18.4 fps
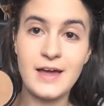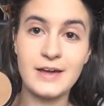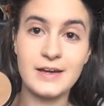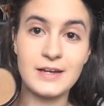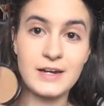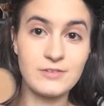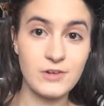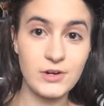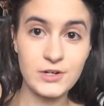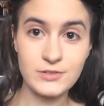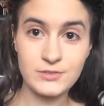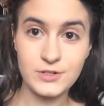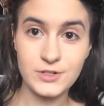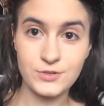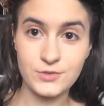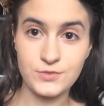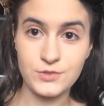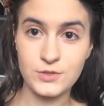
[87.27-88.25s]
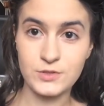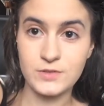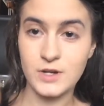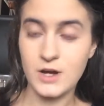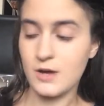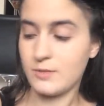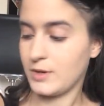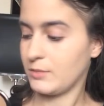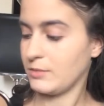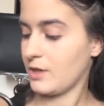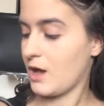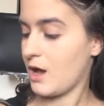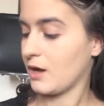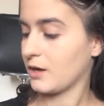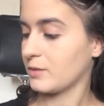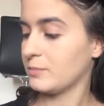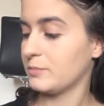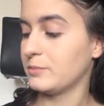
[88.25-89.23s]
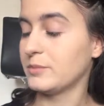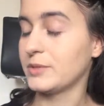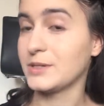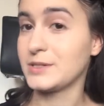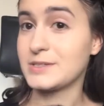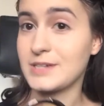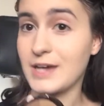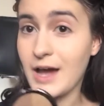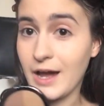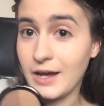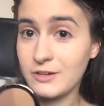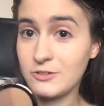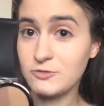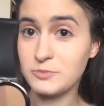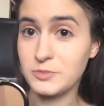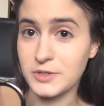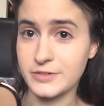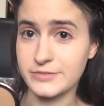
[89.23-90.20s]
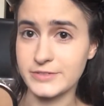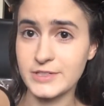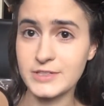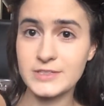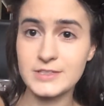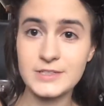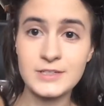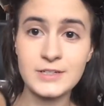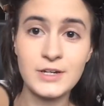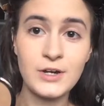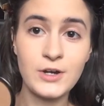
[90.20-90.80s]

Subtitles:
And I've already written a review of it on my blog, but it's kind of perfect